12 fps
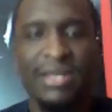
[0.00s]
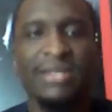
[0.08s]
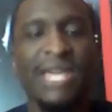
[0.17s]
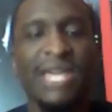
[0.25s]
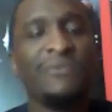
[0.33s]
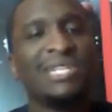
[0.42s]

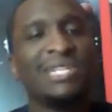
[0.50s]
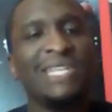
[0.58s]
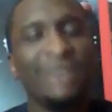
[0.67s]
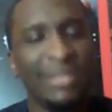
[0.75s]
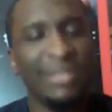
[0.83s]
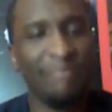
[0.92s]
They was
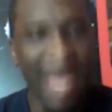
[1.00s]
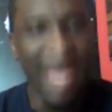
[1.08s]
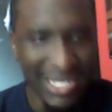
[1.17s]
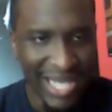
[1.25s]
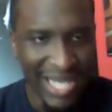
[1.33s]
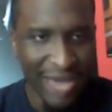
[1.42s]
leaving the
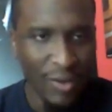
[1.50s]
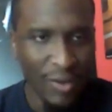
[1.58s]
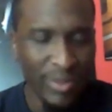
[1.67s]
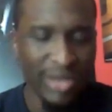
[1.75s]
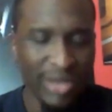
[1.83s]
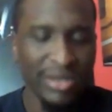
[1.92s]
baseline
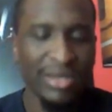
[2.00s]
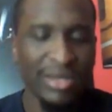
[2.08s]
open.